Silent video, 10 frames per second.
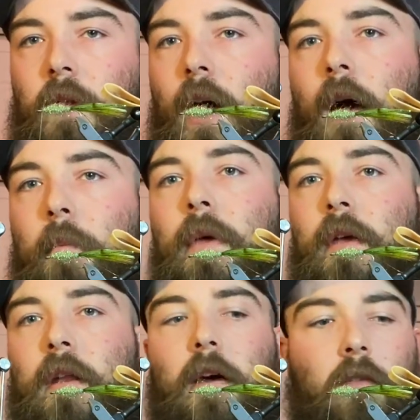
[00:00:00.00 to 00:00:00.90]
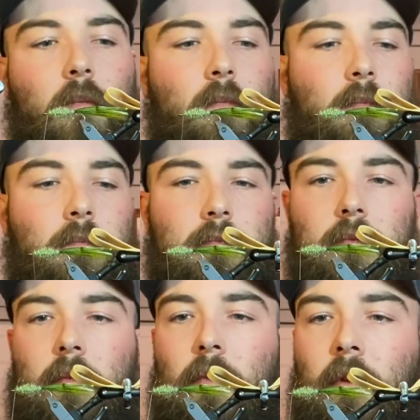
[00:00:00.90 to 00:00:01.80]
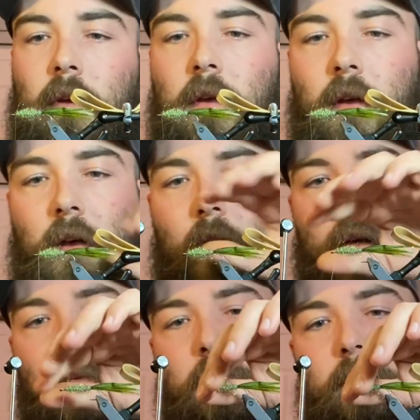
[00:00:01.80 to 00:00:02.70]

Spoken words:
a million of them,